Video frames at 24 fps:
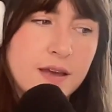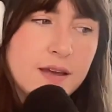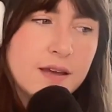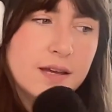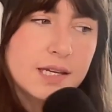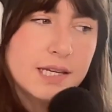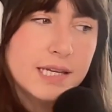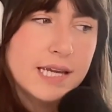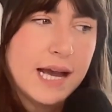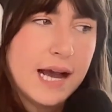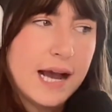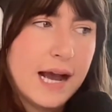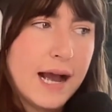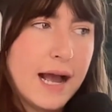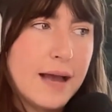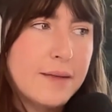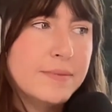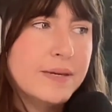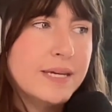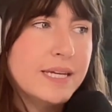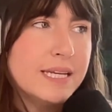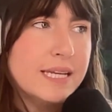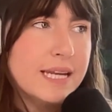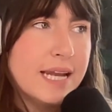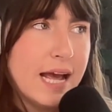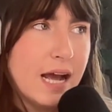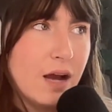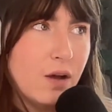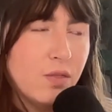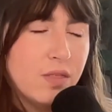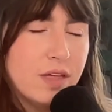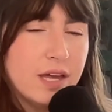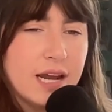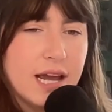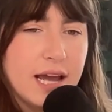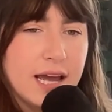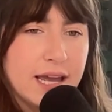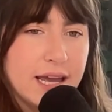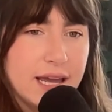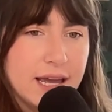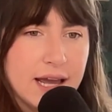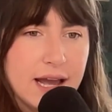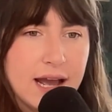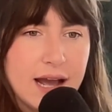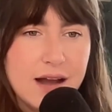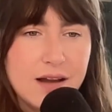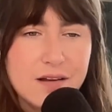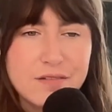Yeah, I mean, now that I
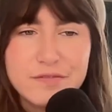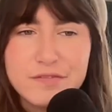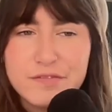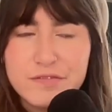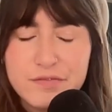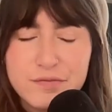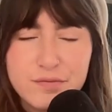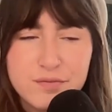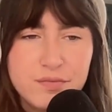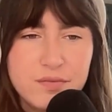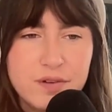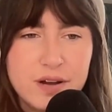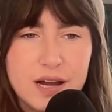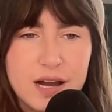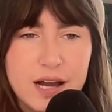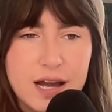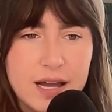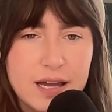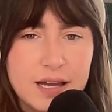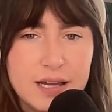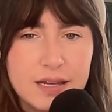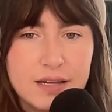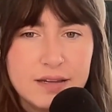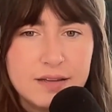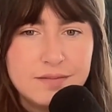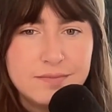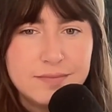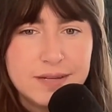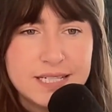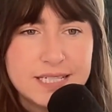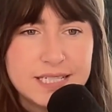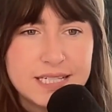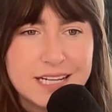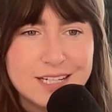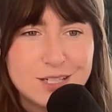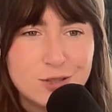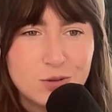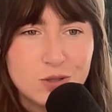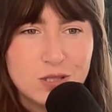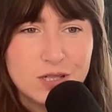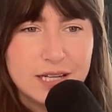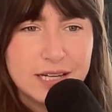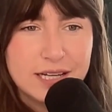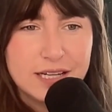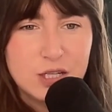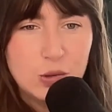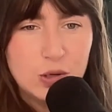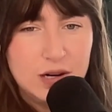have my schedule,
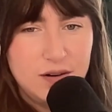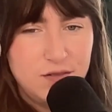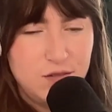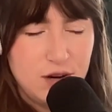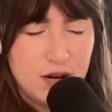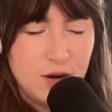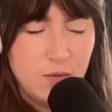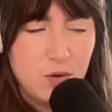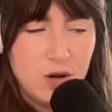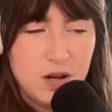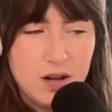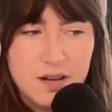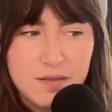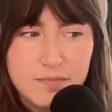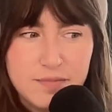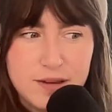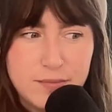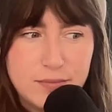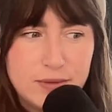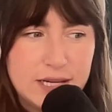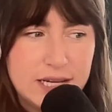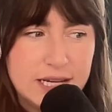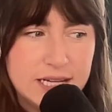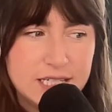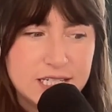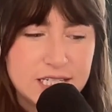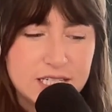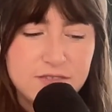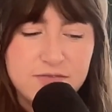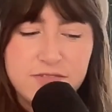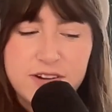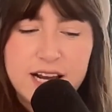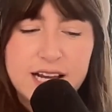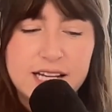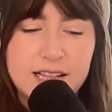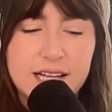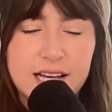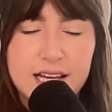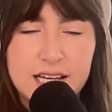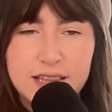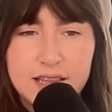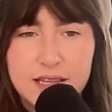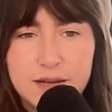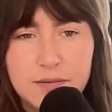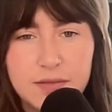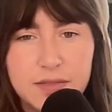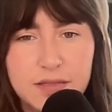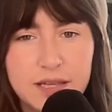I can do whatever I want. Maybe I just find like
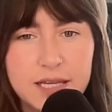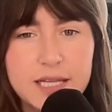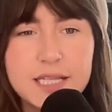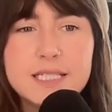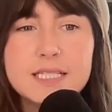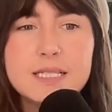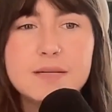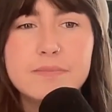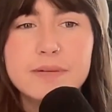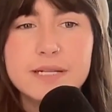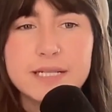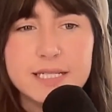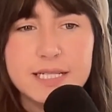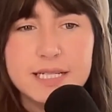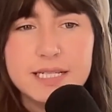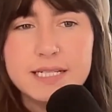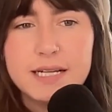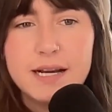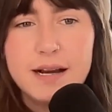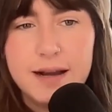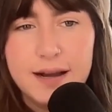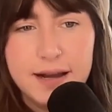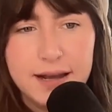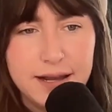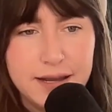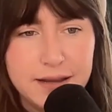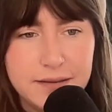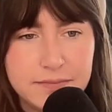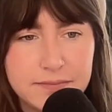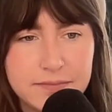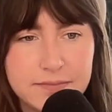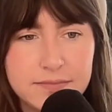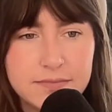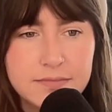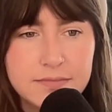the least busy time.